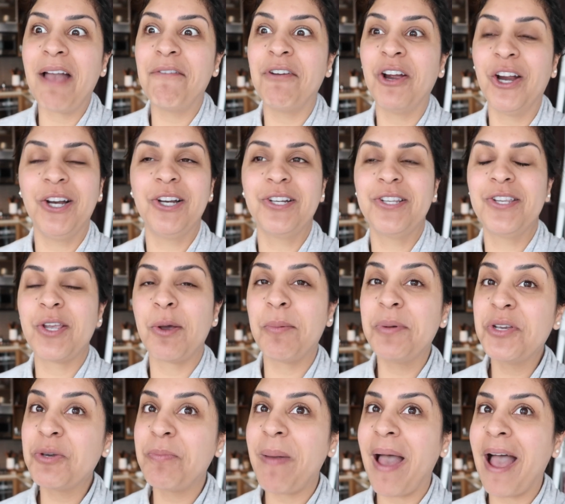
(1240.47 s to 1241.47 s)
I've heard so
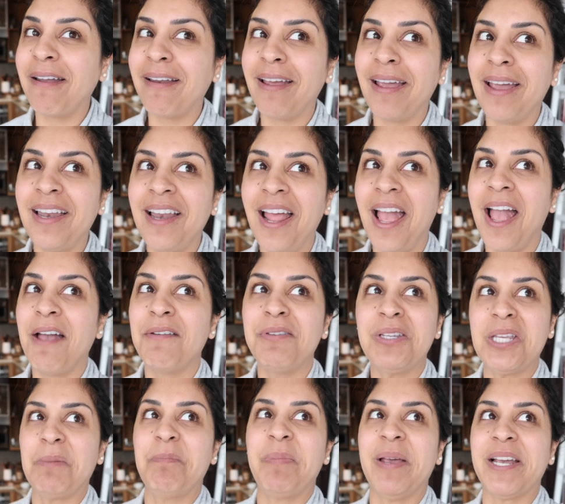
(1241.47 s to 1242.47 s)
much about it,
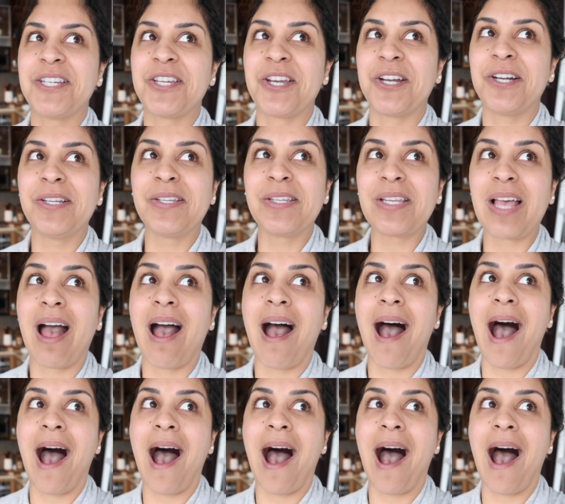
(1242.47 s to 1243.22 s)
seen pictures.